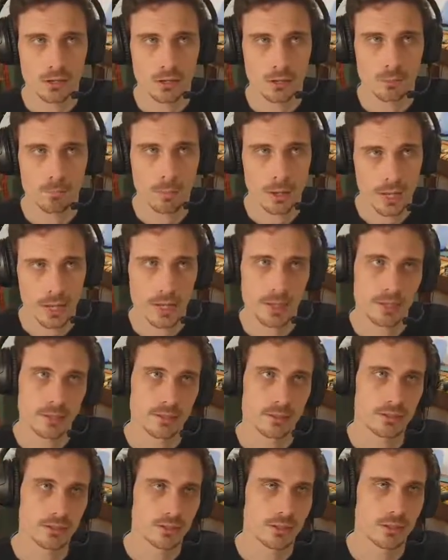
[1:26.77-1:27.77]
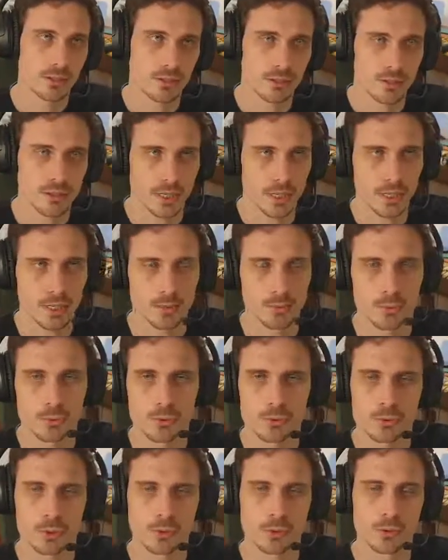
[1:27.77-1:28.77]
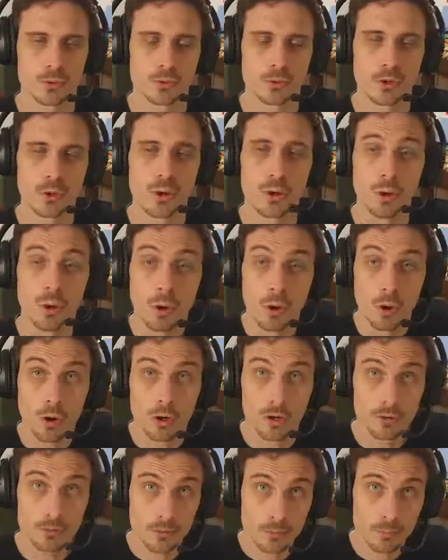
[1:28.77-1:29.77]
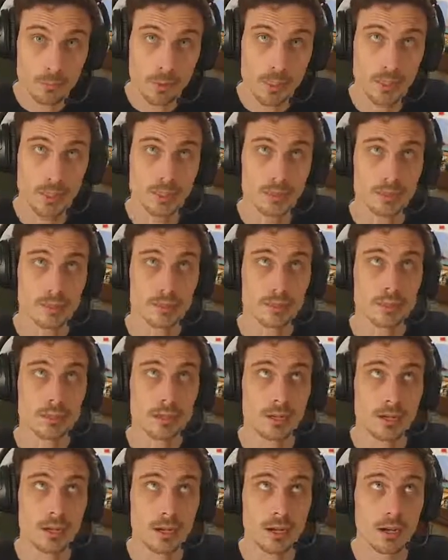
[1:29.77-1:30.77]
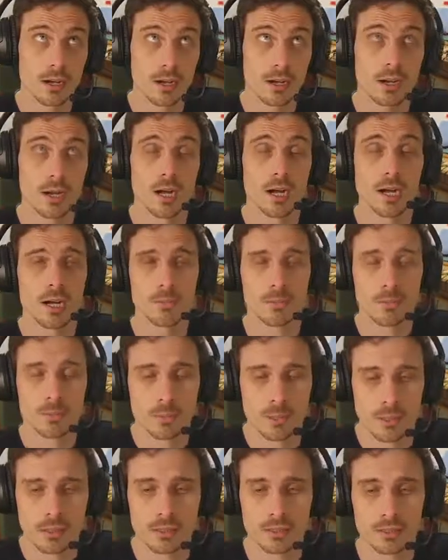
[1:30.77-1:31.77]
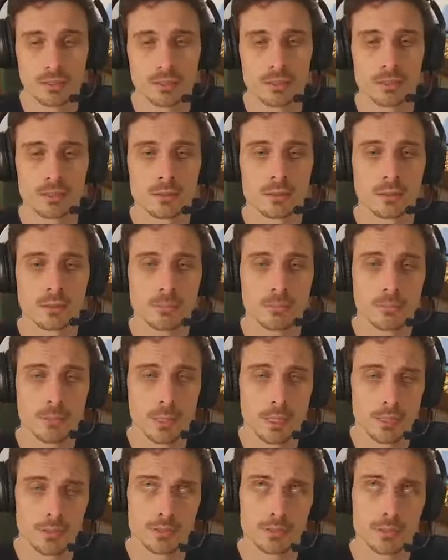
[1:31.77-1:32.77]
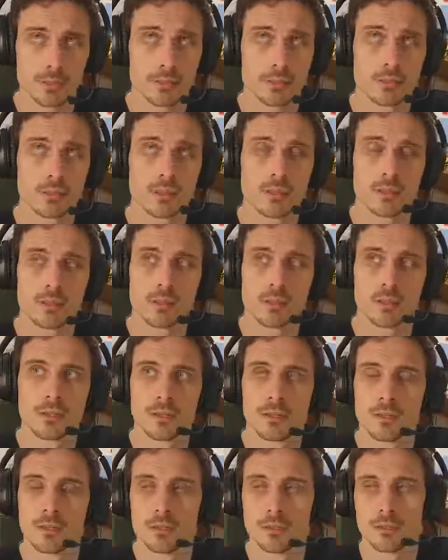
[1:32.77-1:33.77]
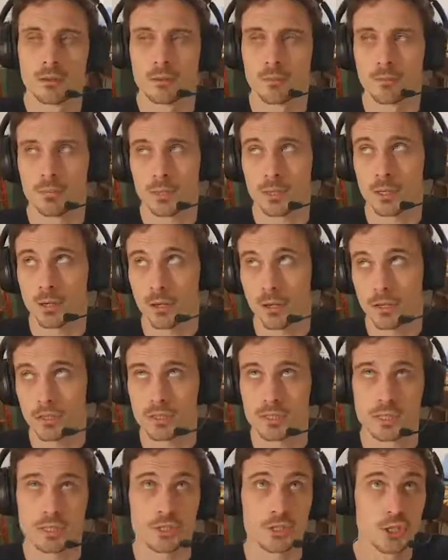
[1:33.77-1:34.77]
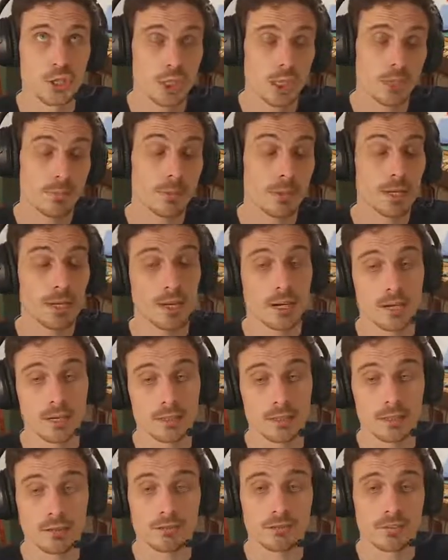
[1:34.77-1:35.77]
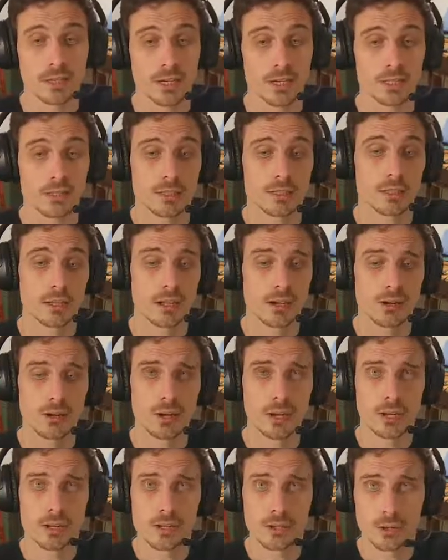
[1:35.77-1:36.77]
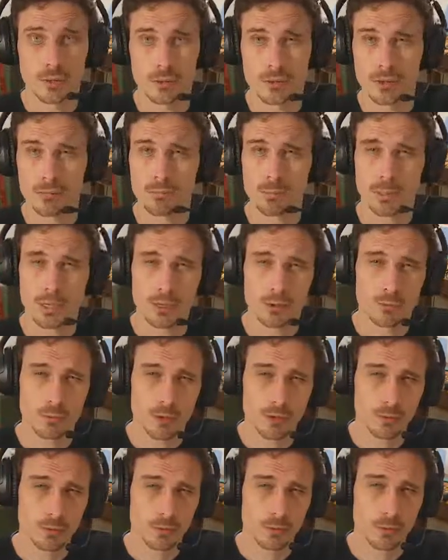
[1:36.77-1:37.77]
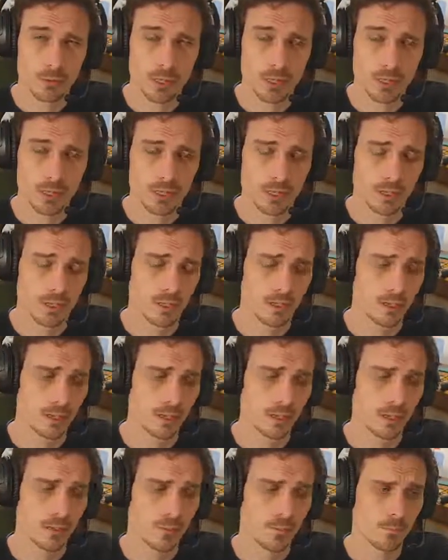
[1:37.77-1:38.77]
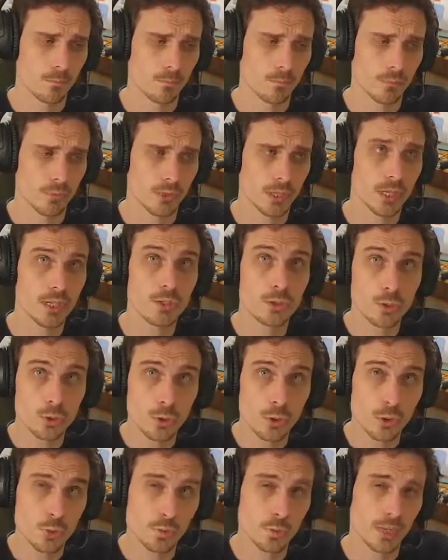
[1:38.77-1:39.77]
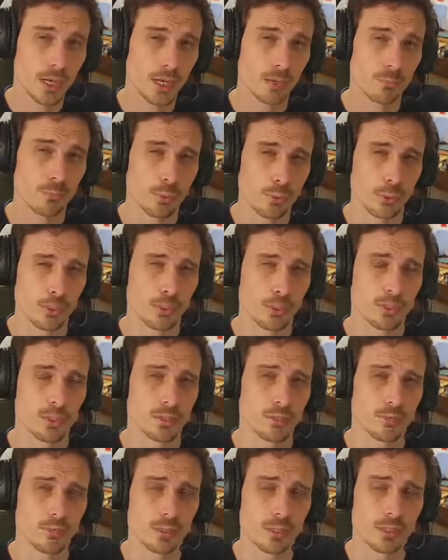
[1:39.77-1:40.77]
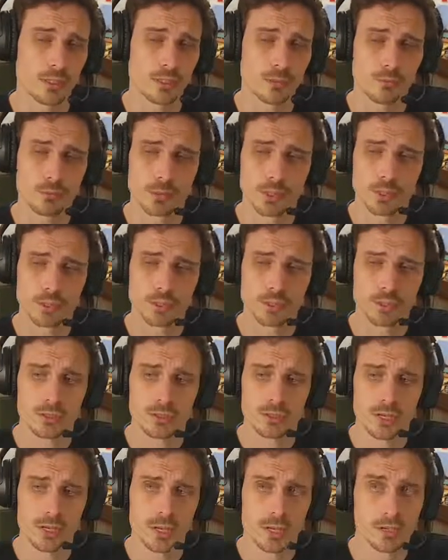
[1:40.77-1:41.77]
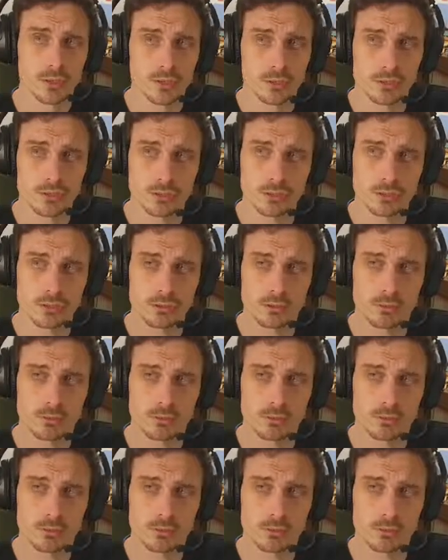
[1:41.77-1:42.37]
pants setup. So all of the paints are Army Painter paints because they're cheap and I like the effect. Now I know they're a bit on rough and ready. They do look better in person, I feel, because as